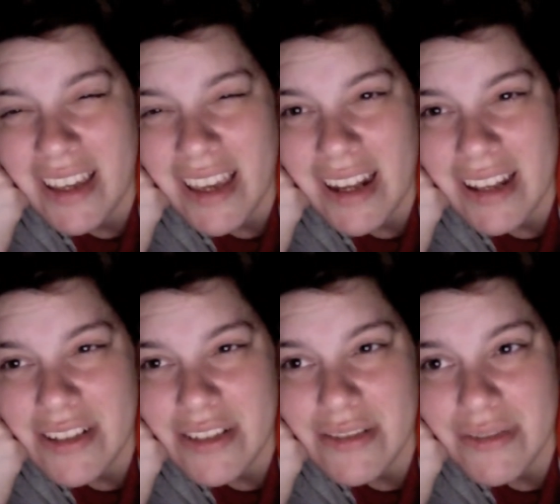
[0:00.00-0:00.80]
and I
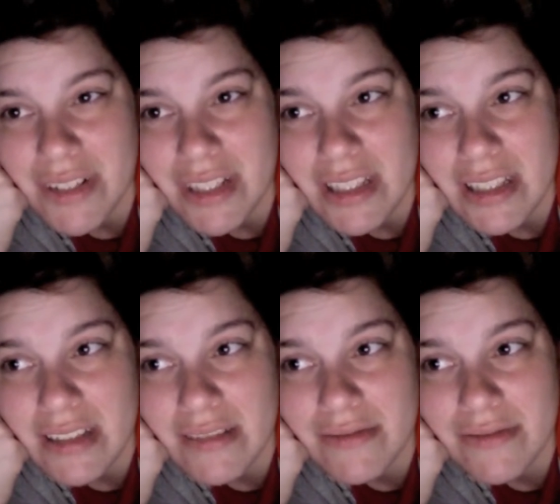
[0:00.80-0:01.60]
just
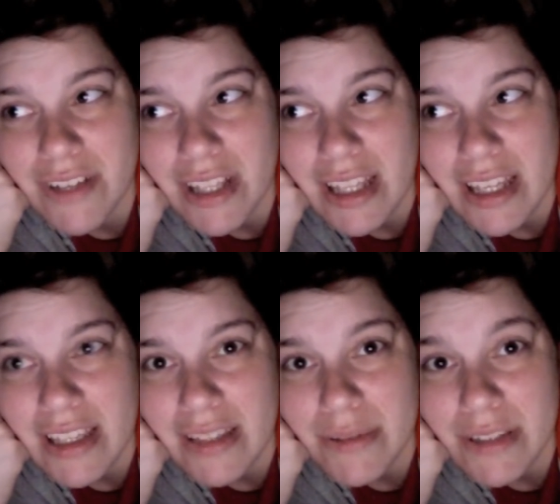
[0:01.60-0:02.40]
really felt
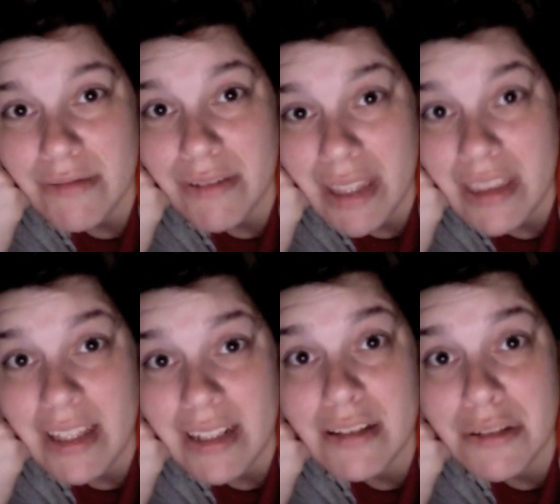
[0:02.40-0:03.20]
like it was the right
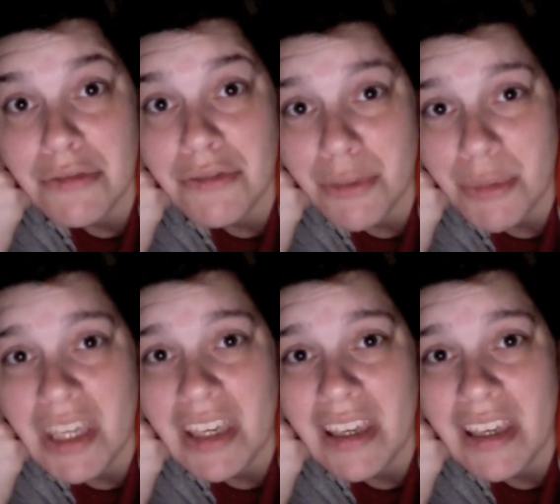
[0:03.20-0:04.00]
thing to do for
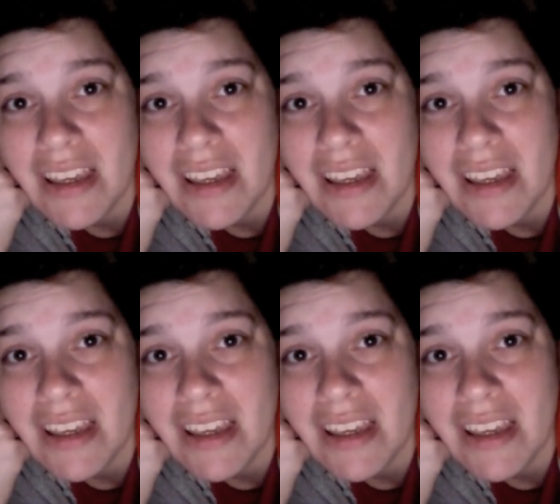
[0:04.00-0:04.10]
me.